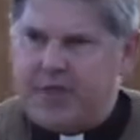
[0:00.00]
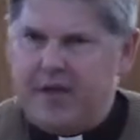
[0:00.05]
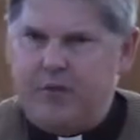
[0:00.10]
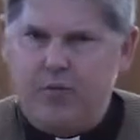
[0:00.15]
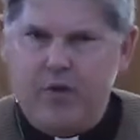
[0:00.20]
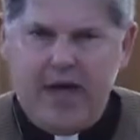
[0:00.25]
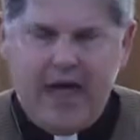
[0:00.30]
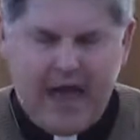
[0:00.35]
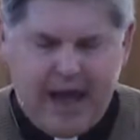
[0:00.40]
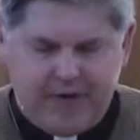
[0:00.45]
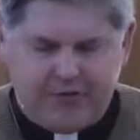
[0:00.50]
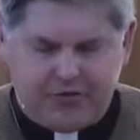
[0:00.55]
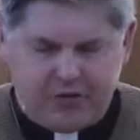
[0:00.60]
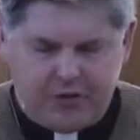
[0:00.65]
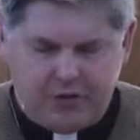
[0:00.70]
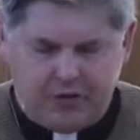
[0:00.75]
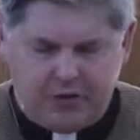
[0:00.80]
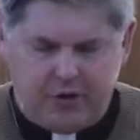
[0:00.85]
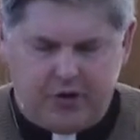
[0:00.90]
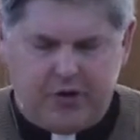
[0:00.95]
thing we have to
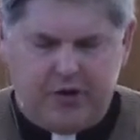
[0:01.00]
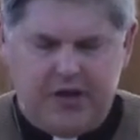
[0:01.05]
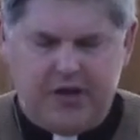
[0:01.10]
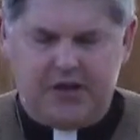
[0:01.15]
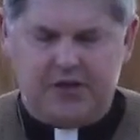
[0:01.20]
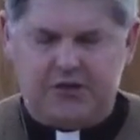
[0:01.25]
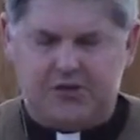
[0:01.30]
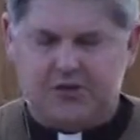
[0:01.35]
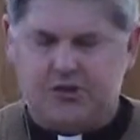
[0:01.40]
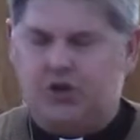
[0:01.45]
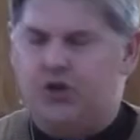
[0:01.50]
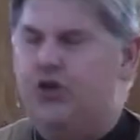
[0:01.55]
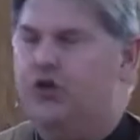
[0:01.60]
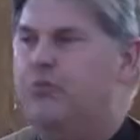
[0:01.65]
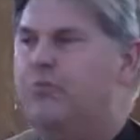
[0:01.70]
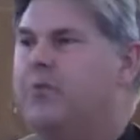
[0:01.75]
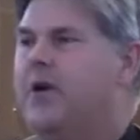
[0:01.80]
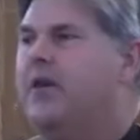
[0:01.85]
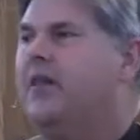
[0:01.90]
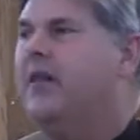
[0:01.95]
learn is
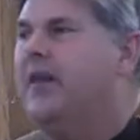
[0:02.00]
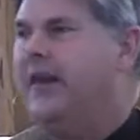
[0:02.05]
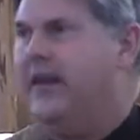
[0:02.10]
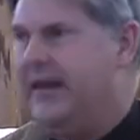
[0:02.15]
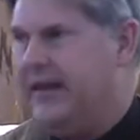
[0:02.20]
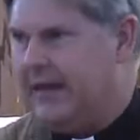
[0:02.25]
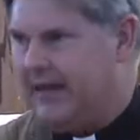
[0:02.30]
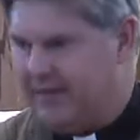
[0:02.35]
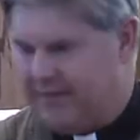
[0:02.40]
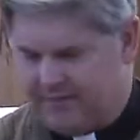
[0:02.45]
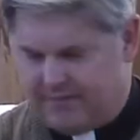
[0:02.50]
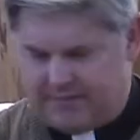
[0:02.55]
humility,